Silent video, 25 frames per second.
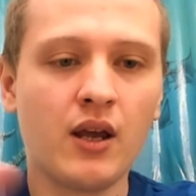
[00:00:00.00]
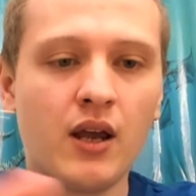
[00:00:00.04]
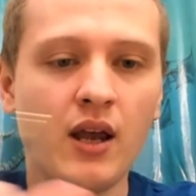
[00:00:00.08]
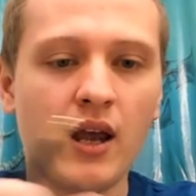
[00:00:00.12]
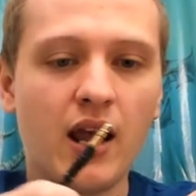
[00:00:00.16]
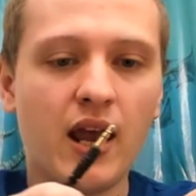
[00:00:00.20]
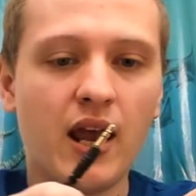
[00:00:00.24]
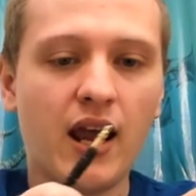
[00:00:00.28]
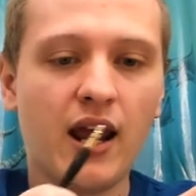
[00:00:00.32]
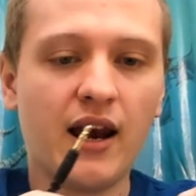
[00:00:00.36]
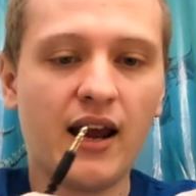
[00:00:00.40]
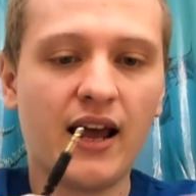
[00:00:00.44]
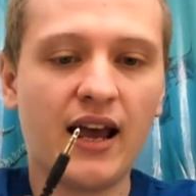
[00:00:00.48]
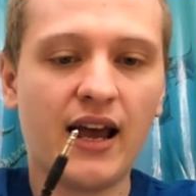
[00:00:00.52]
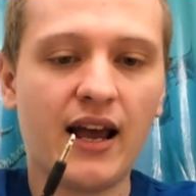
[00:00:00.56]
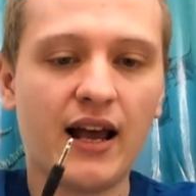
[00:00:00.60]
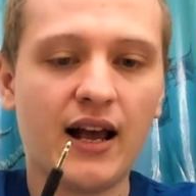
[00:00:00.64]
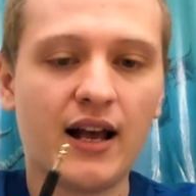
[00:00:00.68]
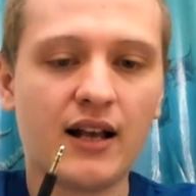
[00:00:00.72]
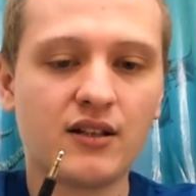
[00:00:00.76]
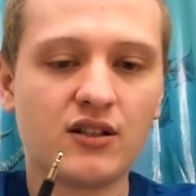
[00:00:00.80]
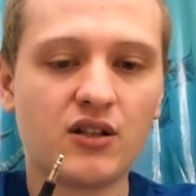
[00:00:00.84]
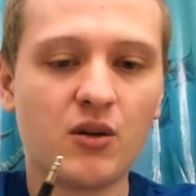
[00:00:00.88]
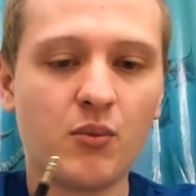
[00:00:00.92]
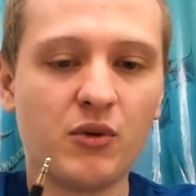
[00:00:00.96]
And it has,
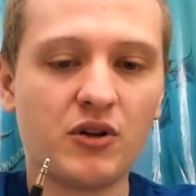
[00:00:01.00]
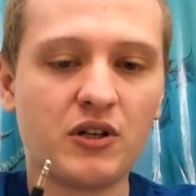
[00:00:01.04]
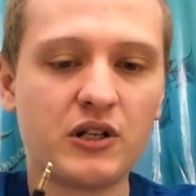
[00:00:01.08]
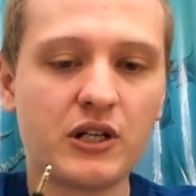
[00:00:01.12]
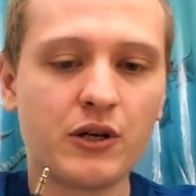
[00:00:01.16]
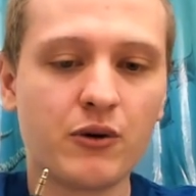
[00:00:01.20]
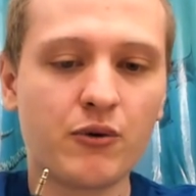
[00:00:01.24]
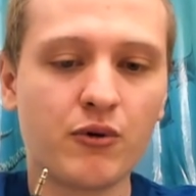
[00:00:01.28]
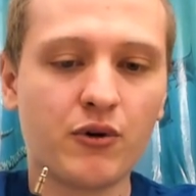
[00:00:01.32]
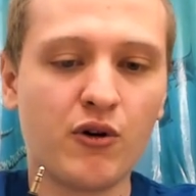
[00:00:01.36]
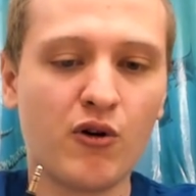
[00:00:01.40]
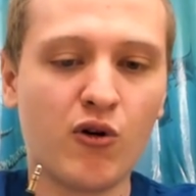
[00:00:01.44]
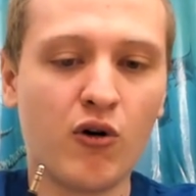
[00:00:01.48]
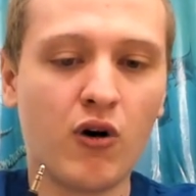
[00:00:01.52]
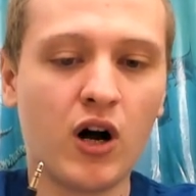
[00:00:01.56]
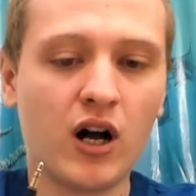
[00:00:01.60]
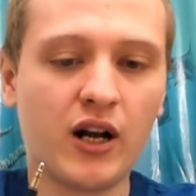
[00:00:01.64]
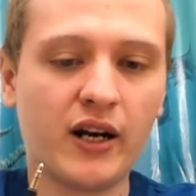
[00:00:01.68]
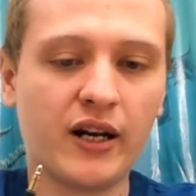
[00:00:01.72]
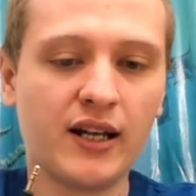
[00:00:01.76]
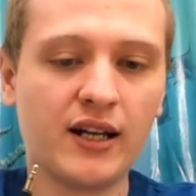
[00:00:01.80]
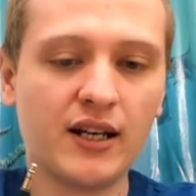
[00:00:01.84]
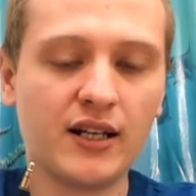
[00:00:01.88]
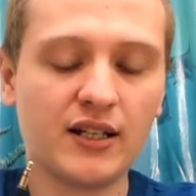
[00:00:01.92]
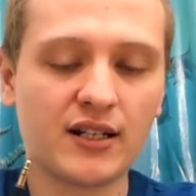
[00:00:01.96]
the material on
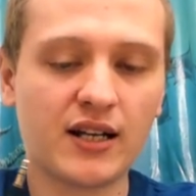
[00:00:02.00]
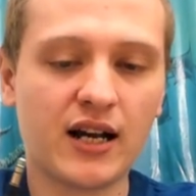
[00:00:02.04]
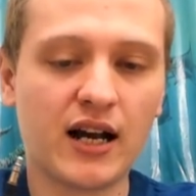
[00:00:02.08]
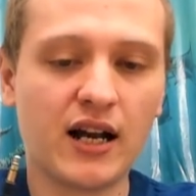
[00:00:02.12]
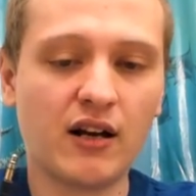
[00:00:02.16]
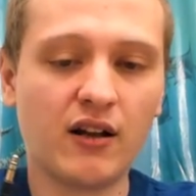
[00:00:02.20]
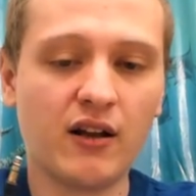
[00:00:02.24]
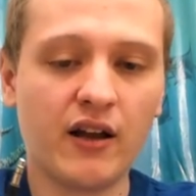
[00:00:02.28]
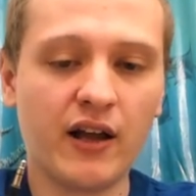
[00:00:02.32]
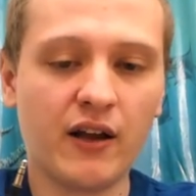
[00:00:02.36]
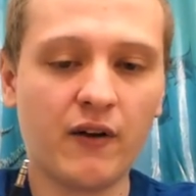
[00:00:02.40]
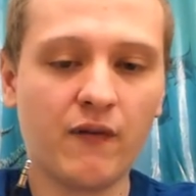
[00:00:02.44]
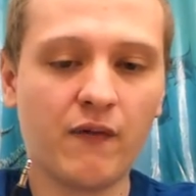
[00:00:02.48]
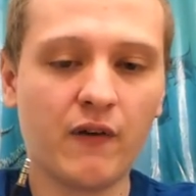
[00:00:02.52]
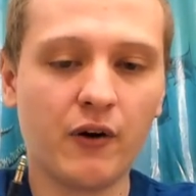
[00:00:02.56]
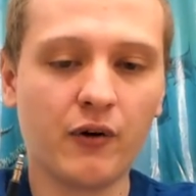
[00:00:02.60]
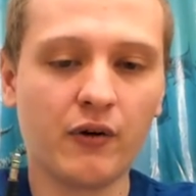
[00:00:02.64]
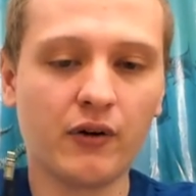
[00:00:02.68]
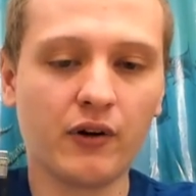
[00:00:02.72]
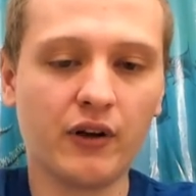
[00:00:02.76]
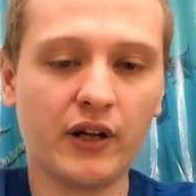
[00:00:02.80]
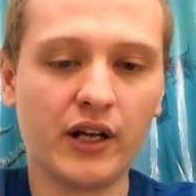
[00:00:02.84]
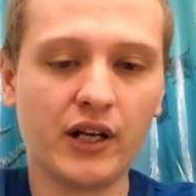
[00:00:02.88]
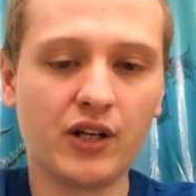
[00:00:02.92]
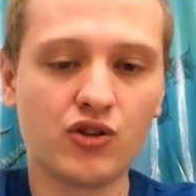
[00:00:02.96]
it is kind of like very
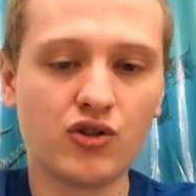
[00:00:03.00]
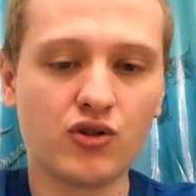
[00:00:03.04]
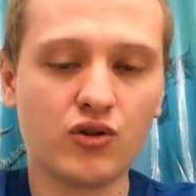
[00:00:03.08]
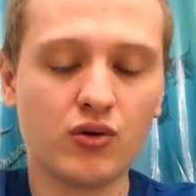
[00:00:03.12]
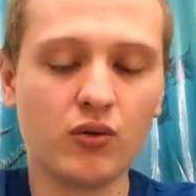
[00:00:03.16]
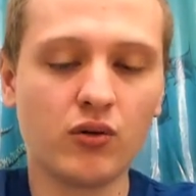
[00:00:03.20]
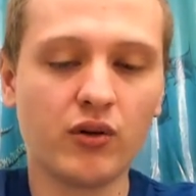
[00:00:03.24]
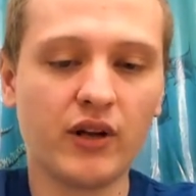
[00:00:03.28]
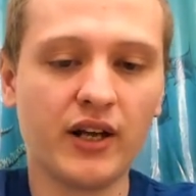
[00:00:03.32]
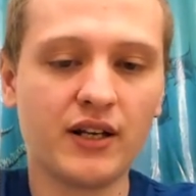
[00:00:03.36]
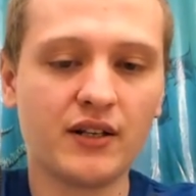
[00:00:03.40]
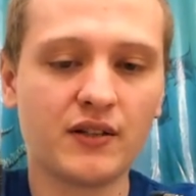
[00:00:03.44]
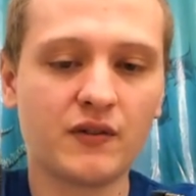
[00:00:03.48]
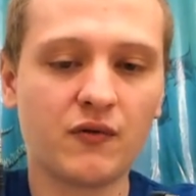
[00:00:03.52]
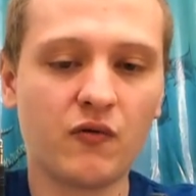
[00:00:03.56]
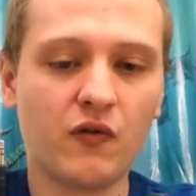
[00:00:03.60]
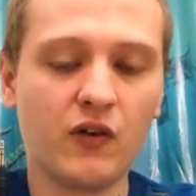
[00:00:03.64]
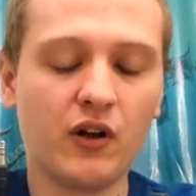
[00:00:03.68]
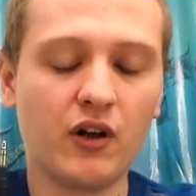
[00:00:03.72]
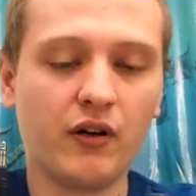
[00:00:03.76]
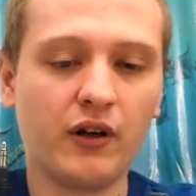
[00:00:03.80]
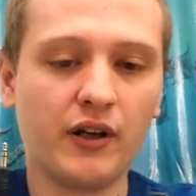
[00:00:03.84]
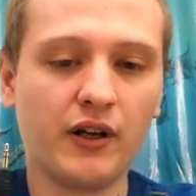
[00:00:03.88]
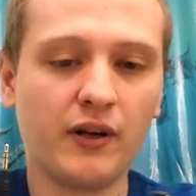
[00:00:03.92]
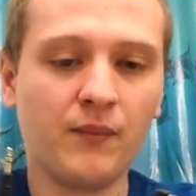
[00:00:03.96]
like shoelace
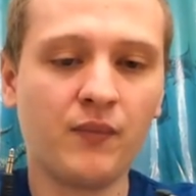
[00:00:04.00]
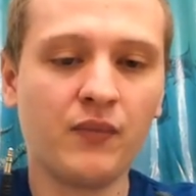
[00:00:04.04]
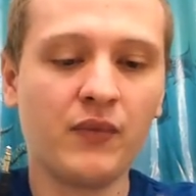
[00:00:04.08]
feeling.